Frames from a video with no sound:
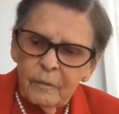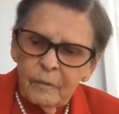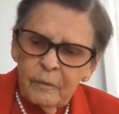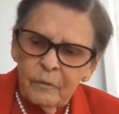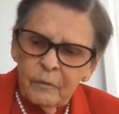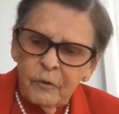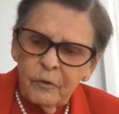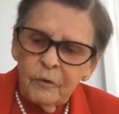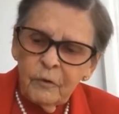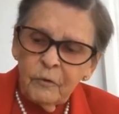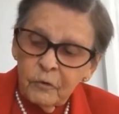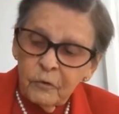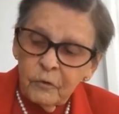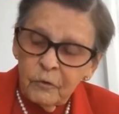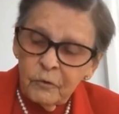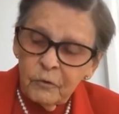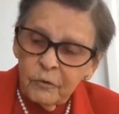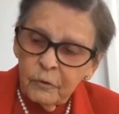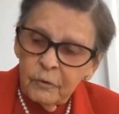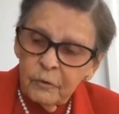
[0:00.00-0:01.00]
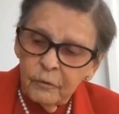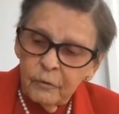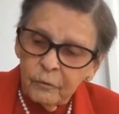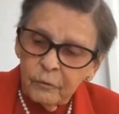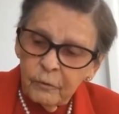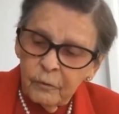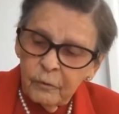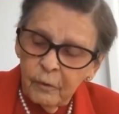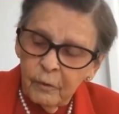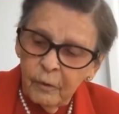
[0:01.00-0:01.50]
Jesus
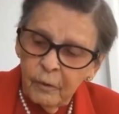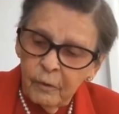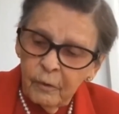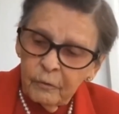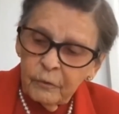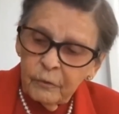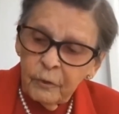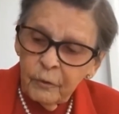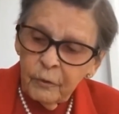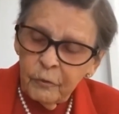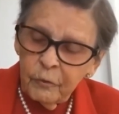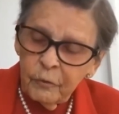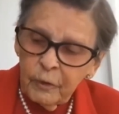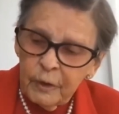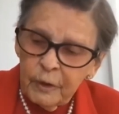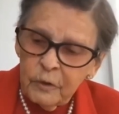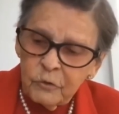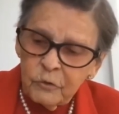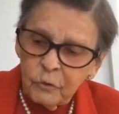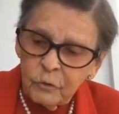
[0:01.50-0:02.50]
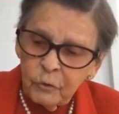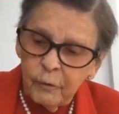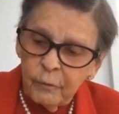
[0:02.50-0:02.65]
is still at the lakeshore.